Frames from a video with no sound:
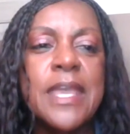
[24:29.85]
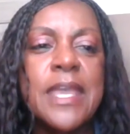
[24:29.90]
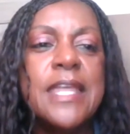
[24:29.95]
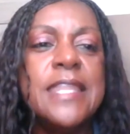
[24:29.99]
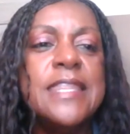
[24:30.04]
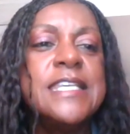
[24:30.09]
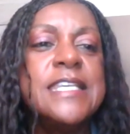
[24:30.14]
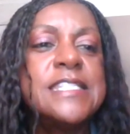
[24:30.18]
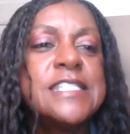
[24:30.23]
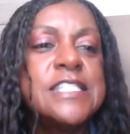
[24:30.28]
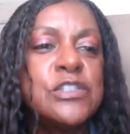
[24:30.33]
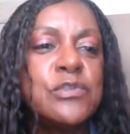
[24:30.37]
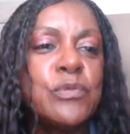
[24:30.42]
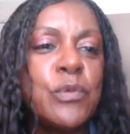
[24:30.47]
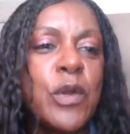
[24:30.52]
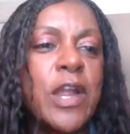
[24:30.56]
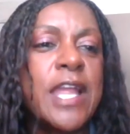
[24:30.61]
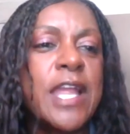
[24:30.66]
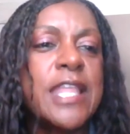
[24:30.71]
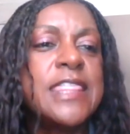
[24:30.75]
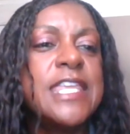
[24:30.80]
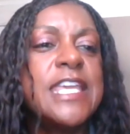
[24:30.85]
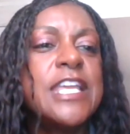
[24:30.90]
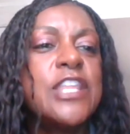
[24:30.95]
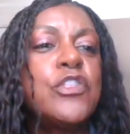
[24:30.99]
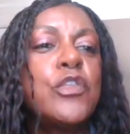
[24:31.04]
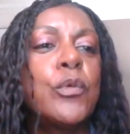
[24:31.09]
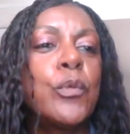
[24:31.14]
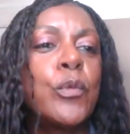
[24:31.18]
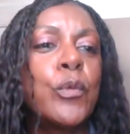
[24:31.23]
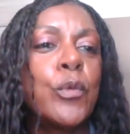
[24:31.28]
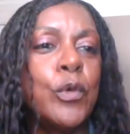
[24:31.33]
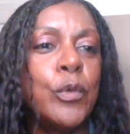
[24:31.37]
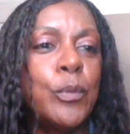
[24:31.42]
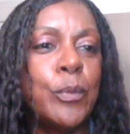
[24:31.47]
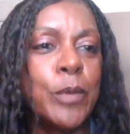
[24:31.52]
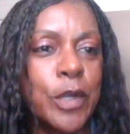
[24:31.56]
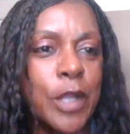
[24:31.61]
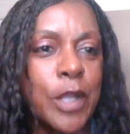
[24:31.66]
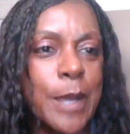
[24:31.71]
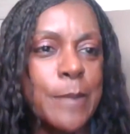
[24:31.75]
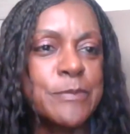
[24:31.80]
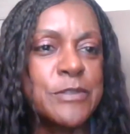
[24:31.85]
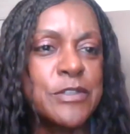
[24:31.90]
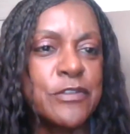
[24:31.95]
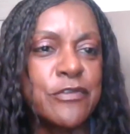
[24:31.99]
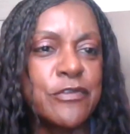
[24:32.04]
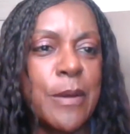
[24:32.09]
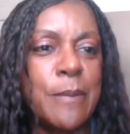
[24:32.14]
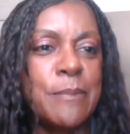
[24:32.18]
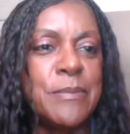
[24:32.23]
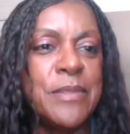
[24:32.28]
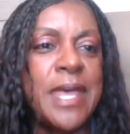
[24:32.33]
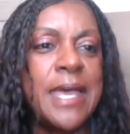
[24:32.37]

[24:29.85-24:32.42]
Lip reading: And this is where I think the rumor comes from,